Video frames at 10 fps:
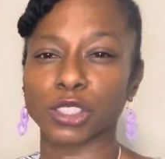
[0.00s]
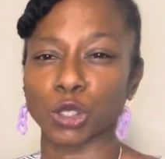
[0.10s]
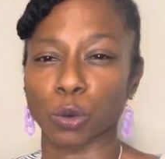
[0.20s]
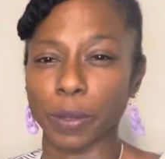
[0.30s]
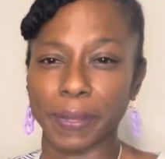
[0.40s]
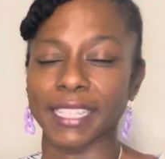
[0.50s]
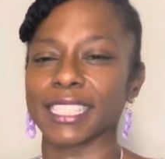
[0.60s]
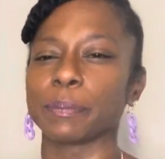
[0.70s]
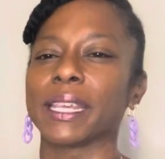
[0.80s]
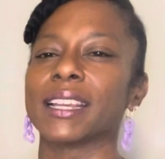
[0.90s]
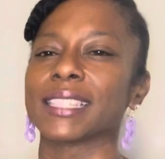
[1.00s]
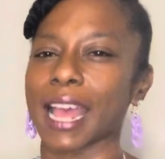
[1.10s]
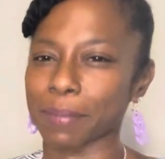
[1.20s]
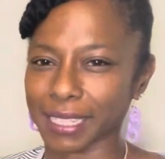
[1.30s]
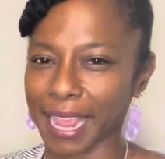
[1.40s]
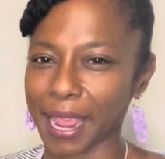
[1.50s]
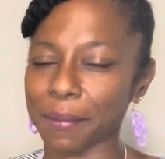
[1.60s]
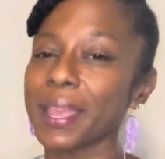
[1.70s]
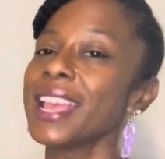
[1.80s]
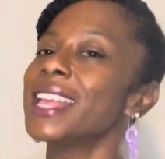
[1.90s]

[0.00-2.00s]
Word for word: jewelry pieces because I'm the type